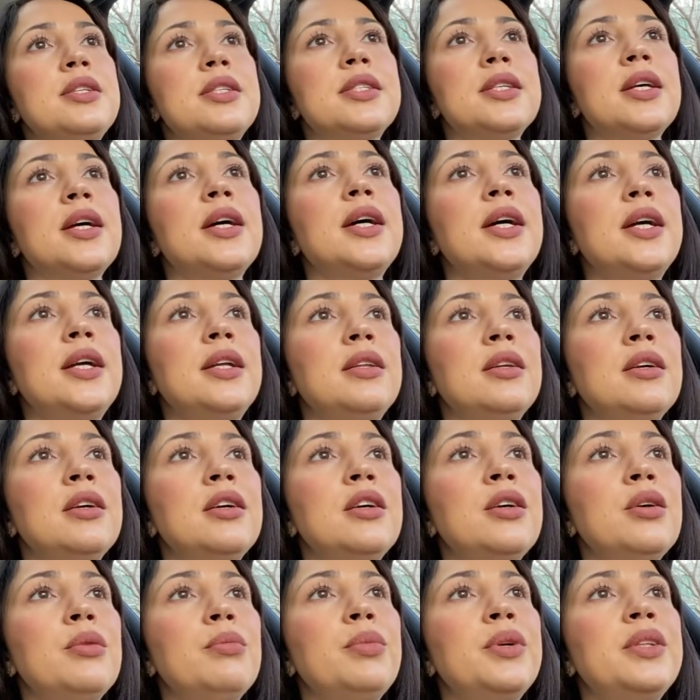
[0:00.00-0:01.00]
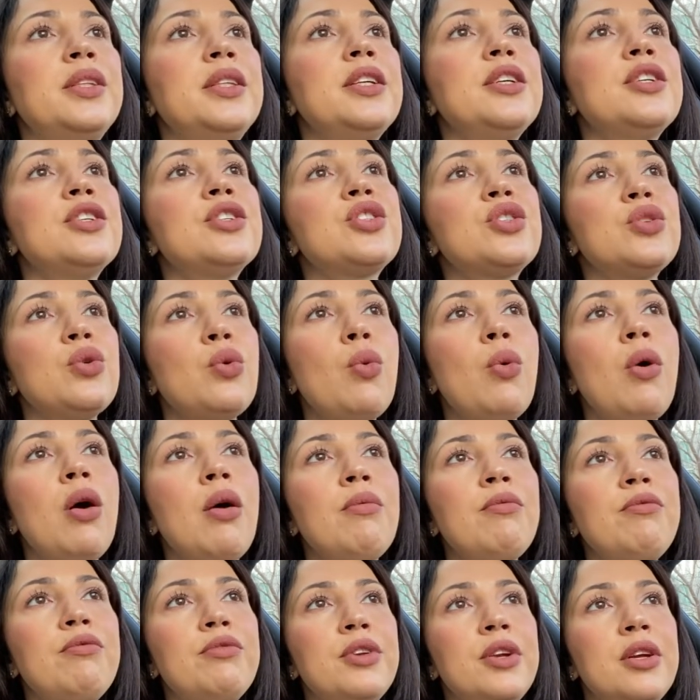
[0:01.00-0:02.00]
side, but they're so
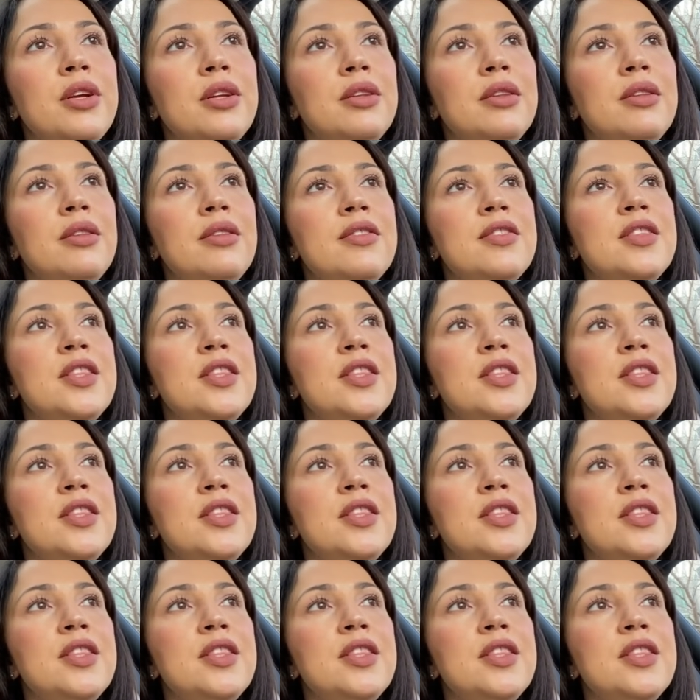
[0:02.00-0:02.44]
confident.